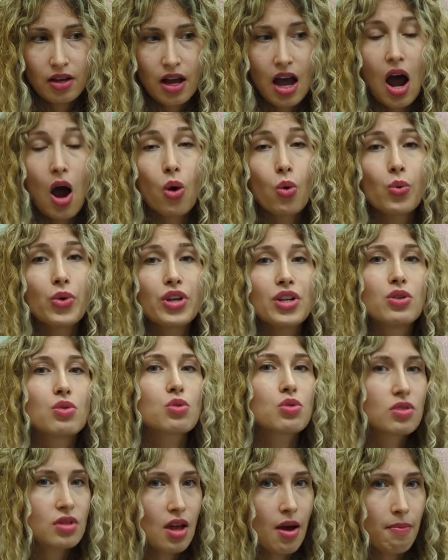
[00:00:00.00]
how we
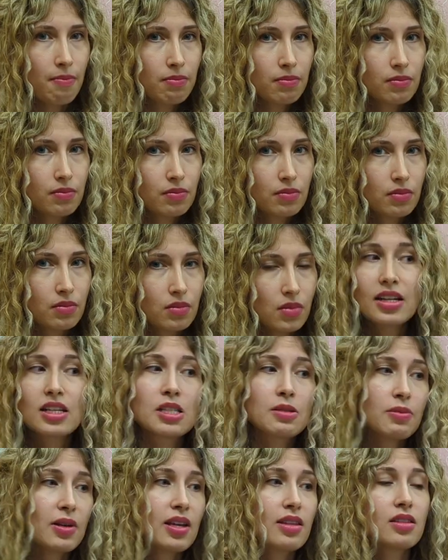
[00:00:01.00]
use them. It
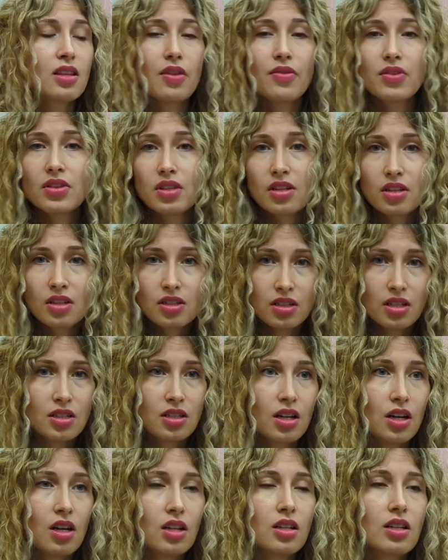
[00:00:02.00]
explains everything in
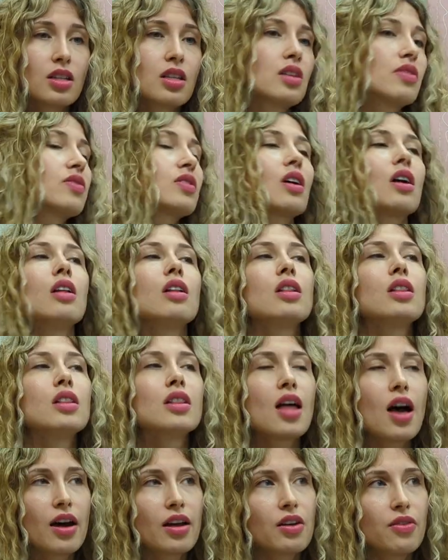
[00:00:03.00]
detail, and it gives a
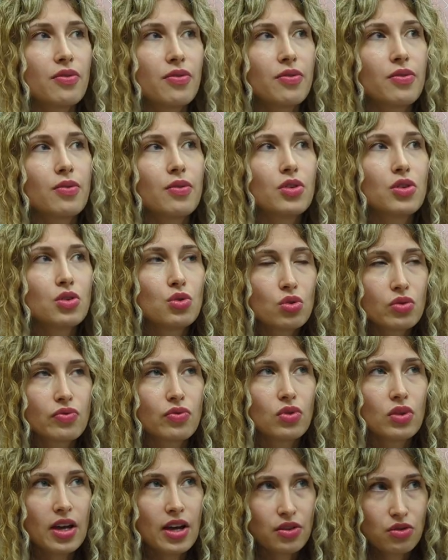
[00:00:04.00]
lot of
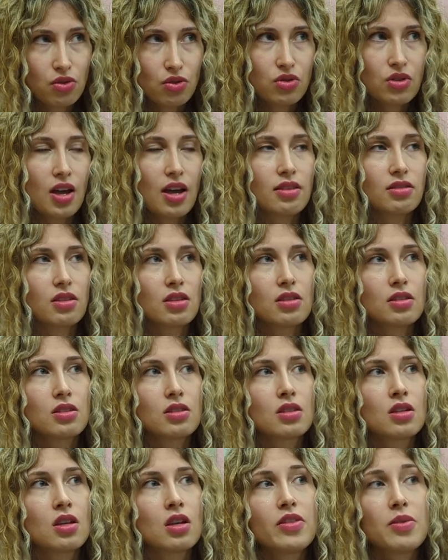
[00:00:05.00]
useful
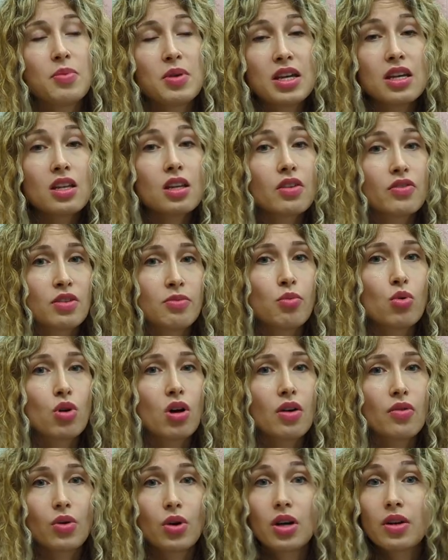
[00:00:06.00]
exercises. At the beginning of the book,
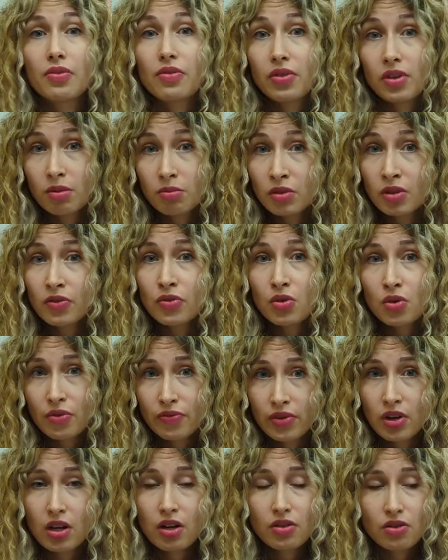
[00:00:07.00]
I've already filmed a few
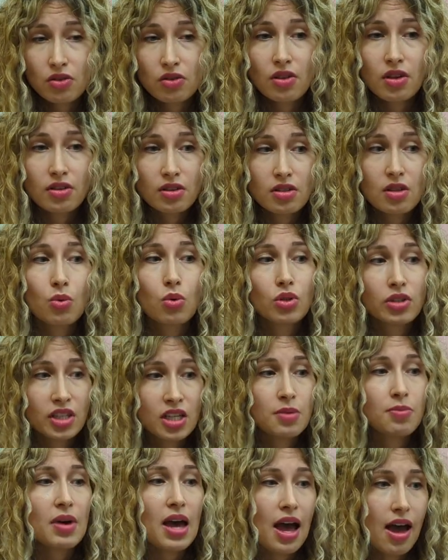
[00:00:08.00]
exercises. I will
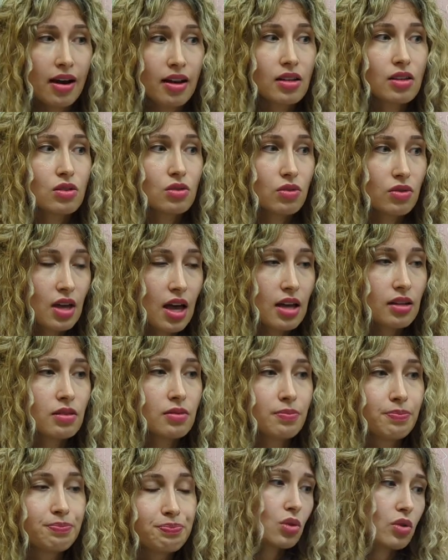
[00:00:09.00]
keep adding to
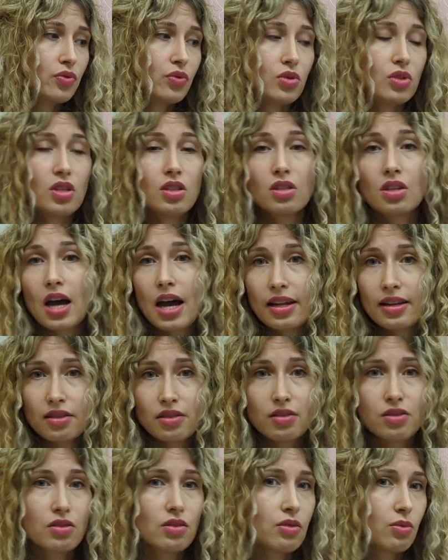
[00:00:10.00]
that. So if you need
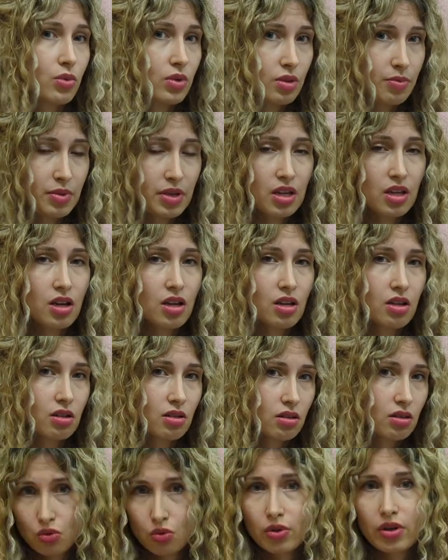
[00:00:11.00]
guidance with the beginning,
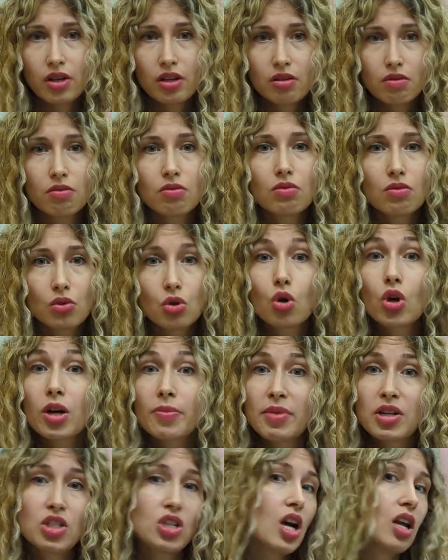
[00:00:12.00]
you can look
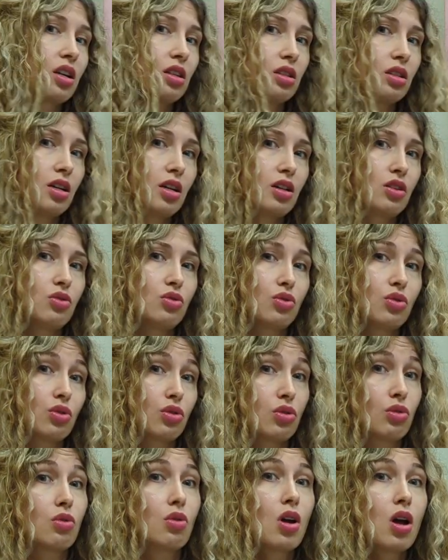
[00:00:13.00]
on my channel and you
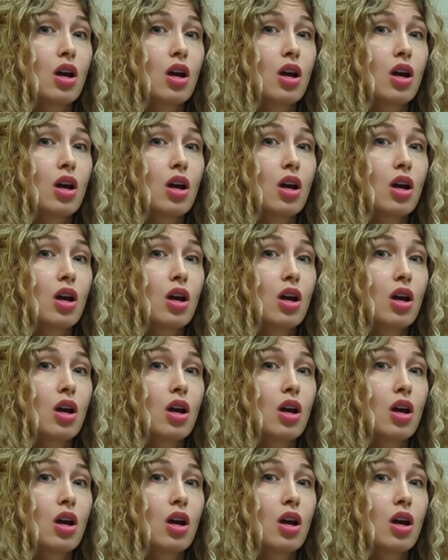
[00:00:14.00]
can